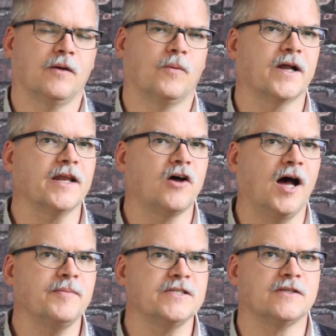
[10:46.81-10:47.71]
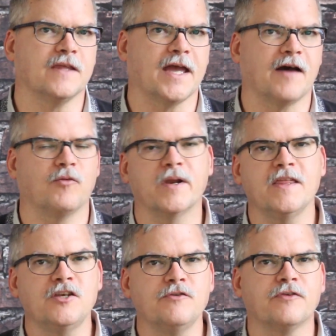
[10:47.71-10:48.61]
What kind of hobbies do they have? What do
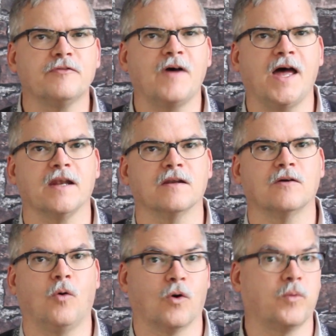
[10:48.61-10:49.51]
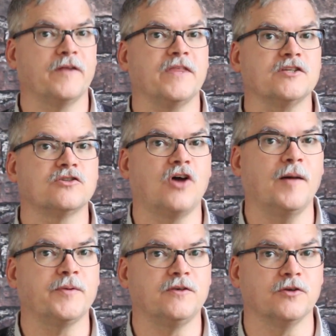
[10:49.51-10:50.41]
they do for fun? Or what have they
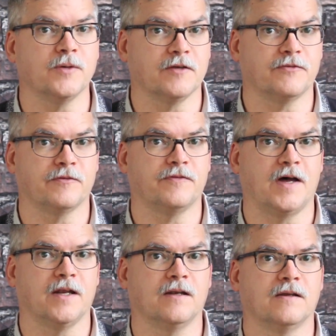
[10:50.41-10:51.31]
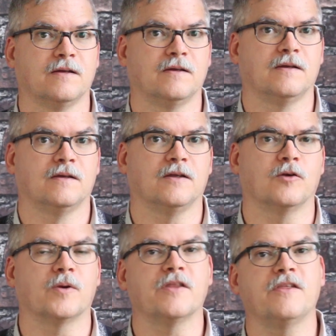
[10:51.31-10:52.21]
stopped doing for fun? You
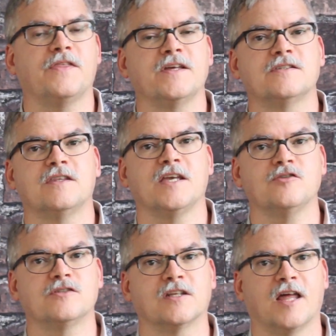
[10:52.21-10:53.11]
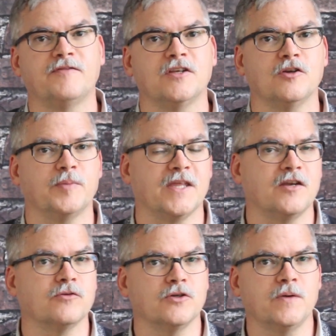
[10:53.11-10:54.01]
know, what are the things that they used to love to do, but they
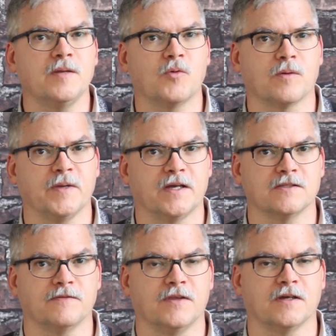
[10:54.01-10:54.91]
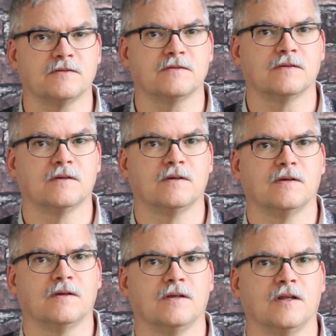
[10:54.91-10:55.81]
don't do anymore because of this?
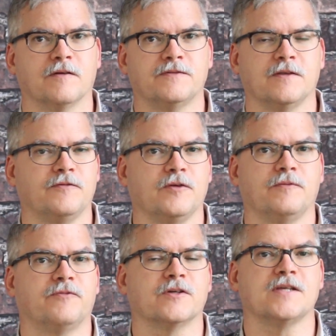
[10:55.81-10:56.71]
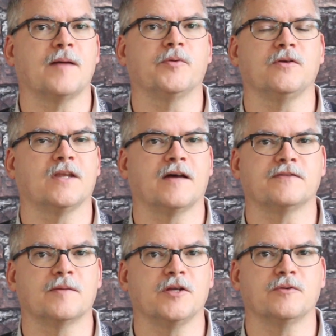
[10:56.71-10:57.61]
You know, if you, for example, you could
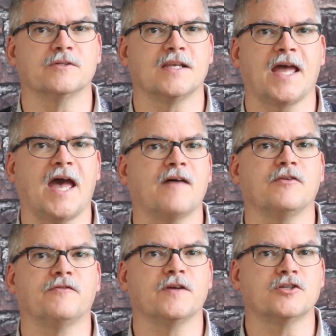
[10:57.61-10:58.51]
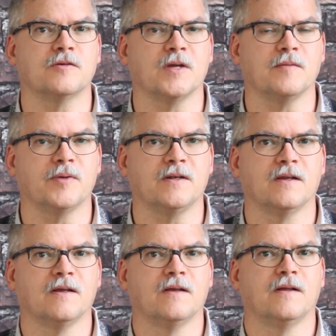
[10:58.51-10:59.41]
have somebody who was an avid fisherman, but
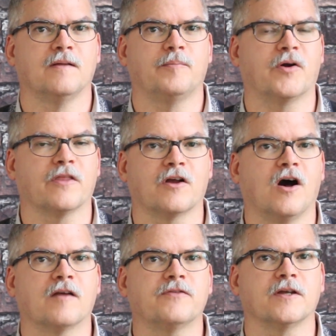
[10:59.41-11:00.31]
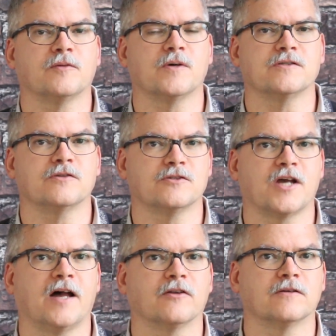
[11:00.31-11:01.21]
part of the conflict was their
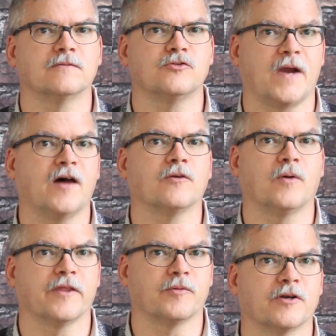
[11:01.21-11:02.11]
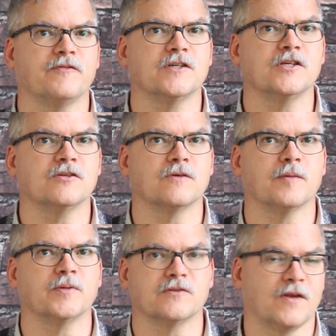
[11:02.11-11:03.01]
child drowned while on a fishing
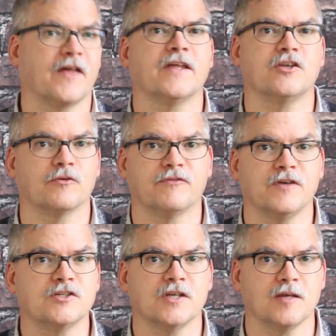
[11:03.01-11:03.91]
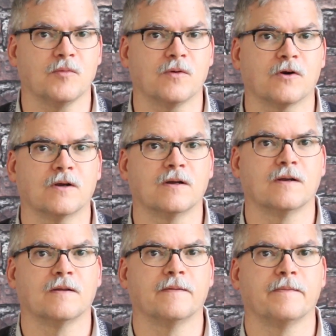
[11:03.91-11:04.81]
trip, and so now they don't fish anymore.
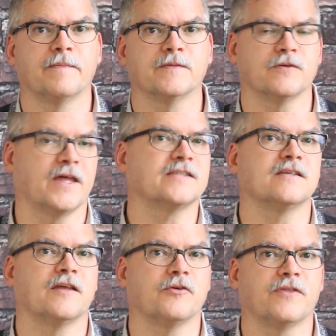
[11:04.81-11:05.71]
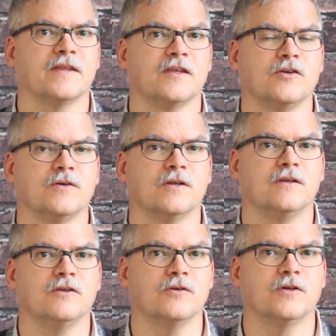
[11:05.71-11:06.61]
So that's another thing that you could,
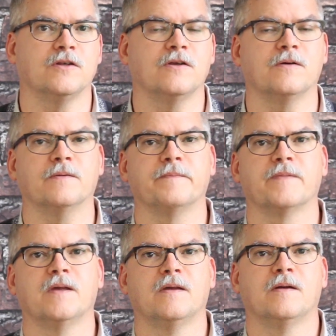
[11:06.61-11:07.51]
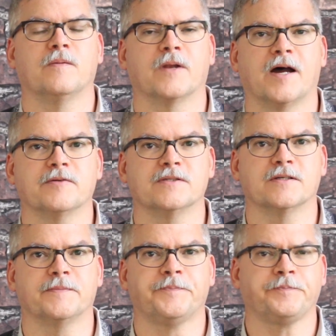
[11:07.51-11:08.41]
you could do. When I was
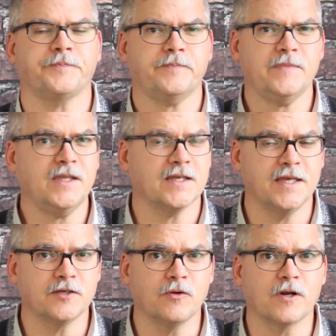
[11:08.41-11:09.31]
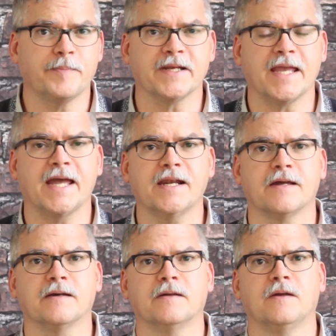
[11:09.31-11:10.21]
a kid growing up in
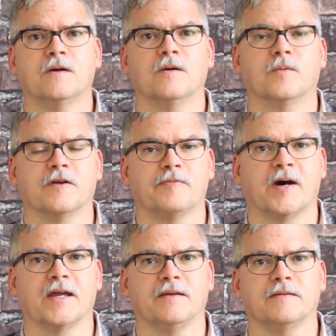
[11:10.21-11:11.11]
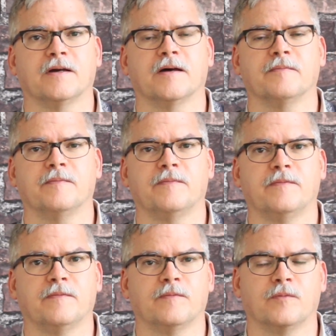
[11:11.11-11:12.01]
Canada, one of my, um,
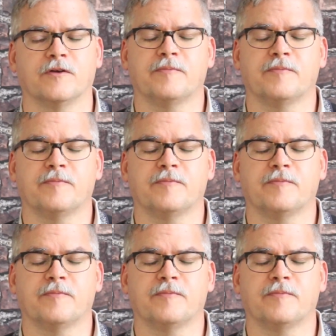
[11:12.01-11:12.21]
one